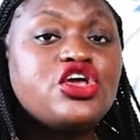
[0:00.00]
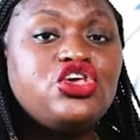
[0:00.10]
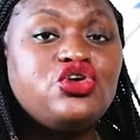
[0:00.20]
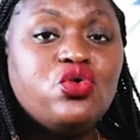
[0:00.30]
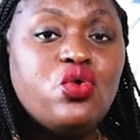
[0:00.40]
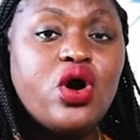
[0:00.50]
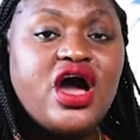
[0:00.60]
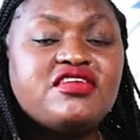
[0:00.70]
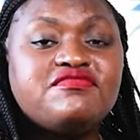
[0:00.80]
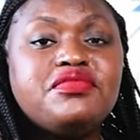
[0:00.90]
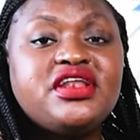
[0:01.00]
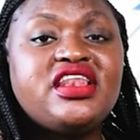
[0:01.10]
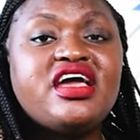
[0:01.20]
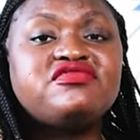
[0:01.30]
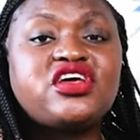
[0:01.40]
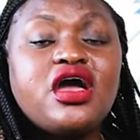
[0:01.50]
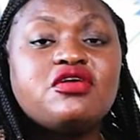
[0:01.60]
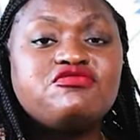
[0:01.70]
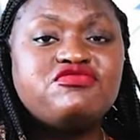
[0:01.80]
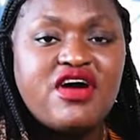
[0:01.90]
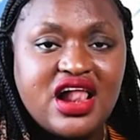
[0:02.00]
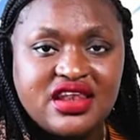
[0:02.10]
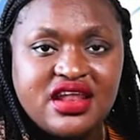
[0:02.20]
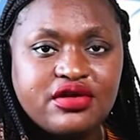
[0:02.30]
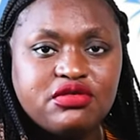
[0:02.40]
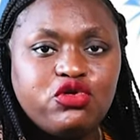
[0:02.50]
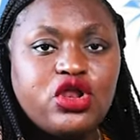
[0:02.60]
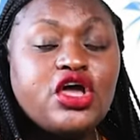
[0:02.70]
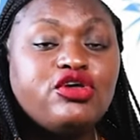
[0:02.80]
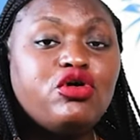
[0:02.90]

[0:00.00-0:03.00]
you have been left vulnerable.